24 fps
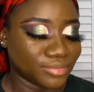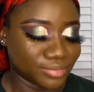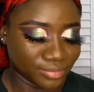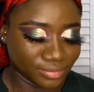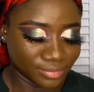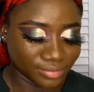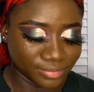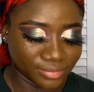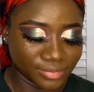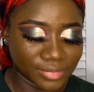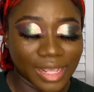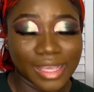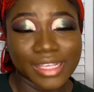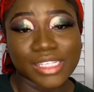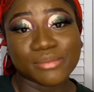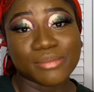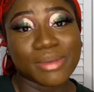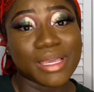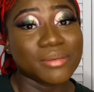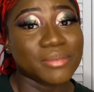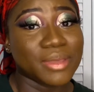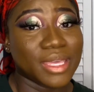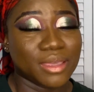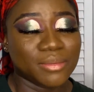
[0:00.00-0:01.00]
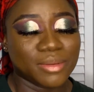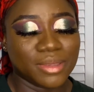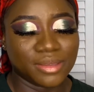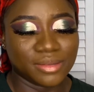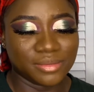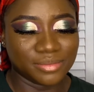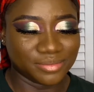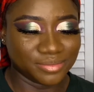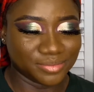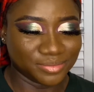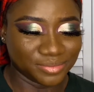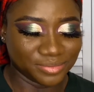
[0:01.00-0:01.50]
That's my baby.
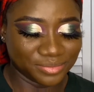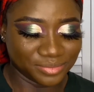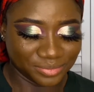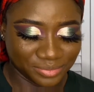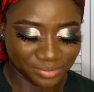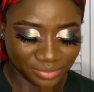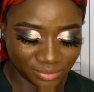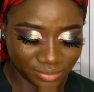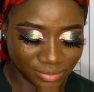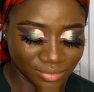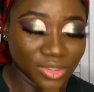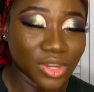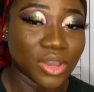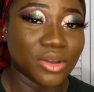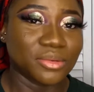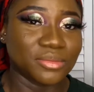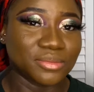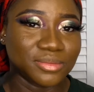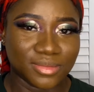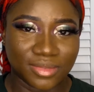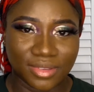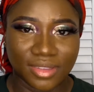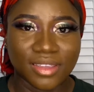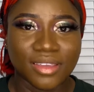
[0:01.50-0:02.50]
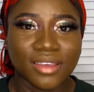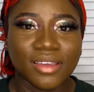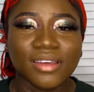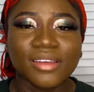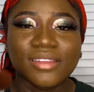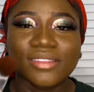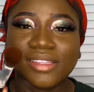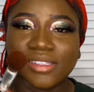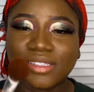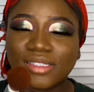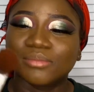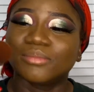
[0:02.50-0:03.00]
No, this is
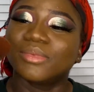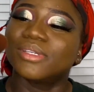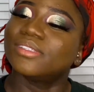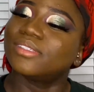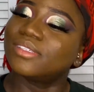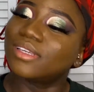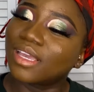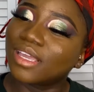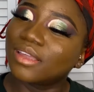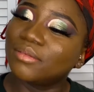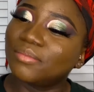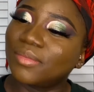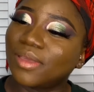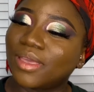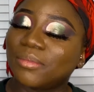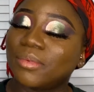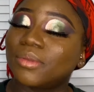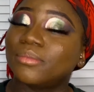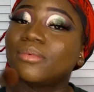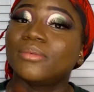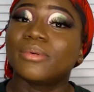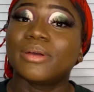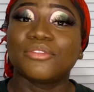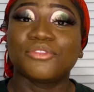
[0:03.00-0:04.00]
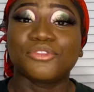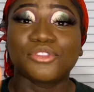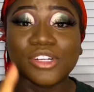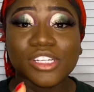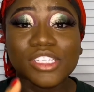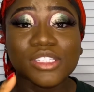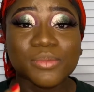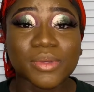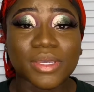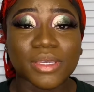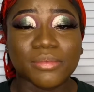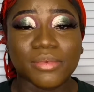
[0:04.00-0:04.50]
my second baby, but my first
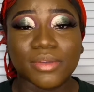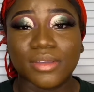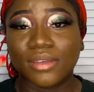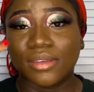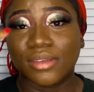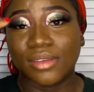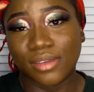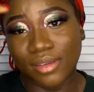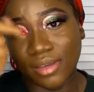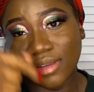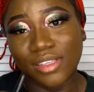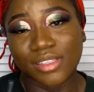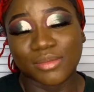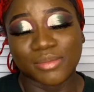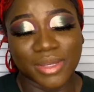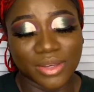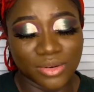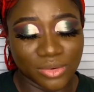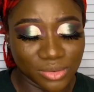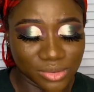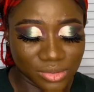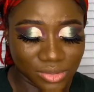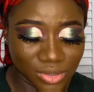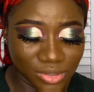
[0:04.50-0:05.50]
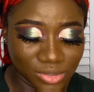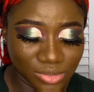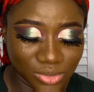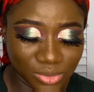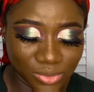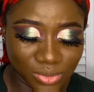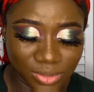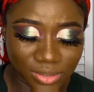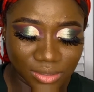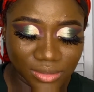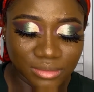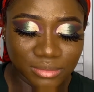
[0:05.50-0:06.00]
baby is my nose contour
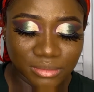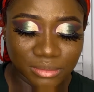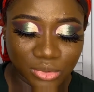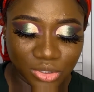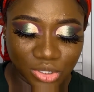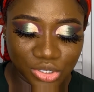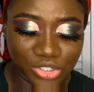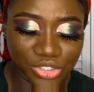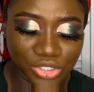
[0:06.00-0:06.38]
brush.